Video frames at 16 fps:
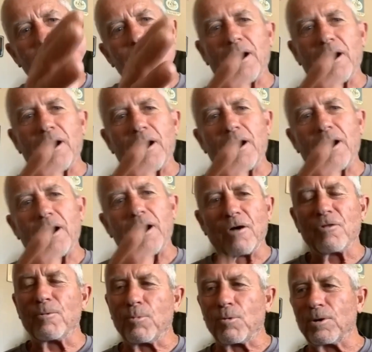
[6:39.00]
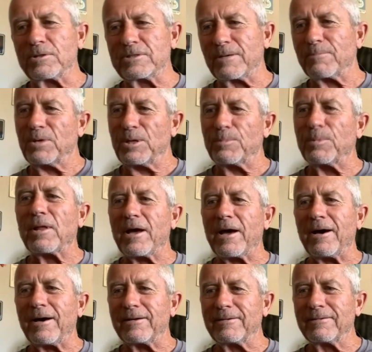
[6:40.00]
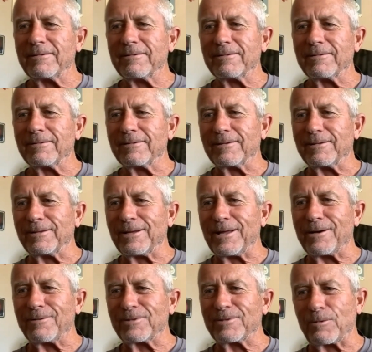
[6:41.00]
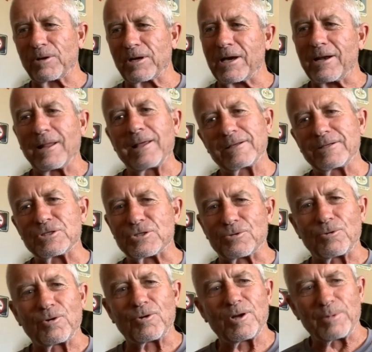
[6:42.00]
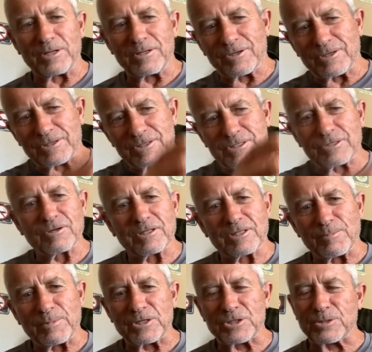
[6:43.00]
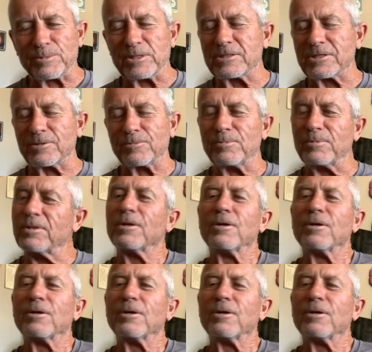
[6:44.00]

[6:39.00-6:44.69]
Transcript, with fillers: uh, other boards that people had that were kind of like destroyed, but you could still get the measurements, and